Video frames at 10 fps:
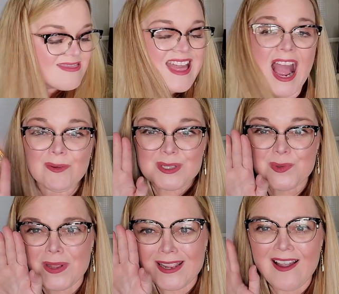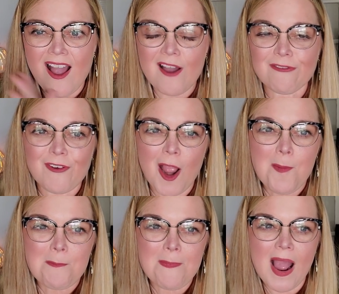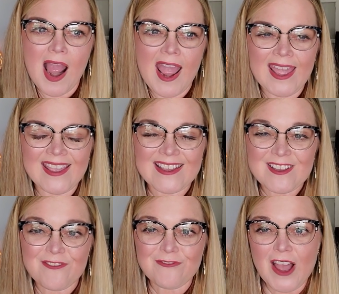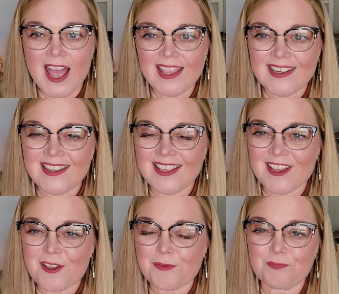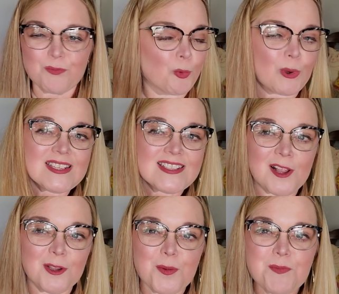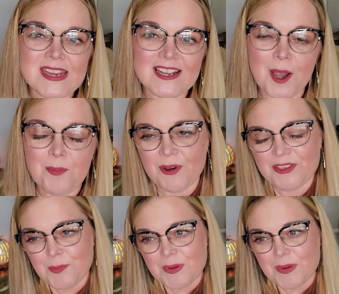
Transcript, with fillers: That was what I got from my fun reseller meetup with the